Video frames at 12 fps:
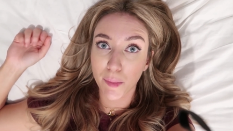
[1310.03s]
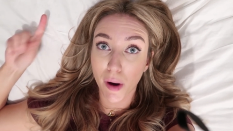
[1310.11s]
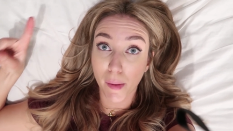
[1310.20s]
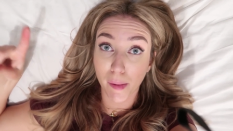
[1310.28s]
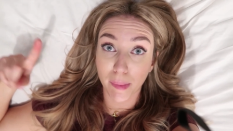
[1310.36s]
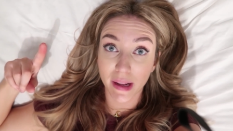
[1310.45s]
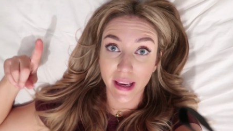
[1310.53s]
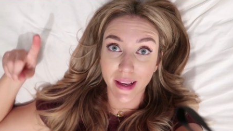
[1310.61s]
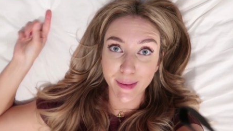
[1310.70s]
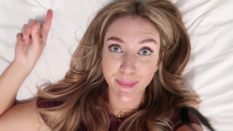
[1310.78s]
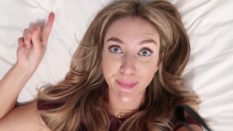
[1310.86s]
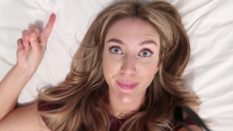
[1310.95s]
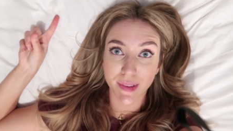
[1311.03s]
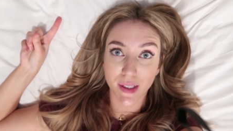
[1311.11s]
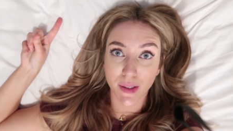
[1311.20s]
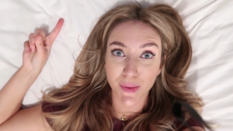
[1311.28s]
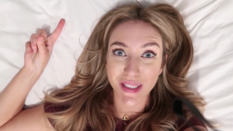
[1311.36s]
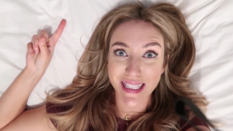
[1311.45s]
probably
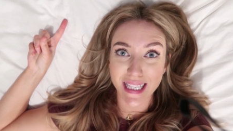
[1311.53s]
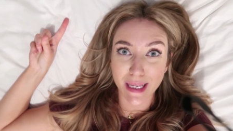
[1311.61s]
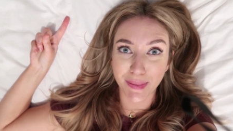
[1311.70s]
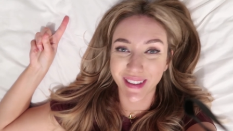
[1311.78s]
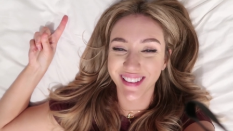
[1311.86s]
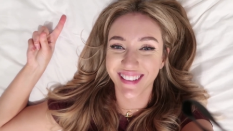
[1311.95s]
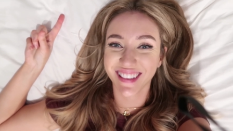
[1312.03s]
go to sleep.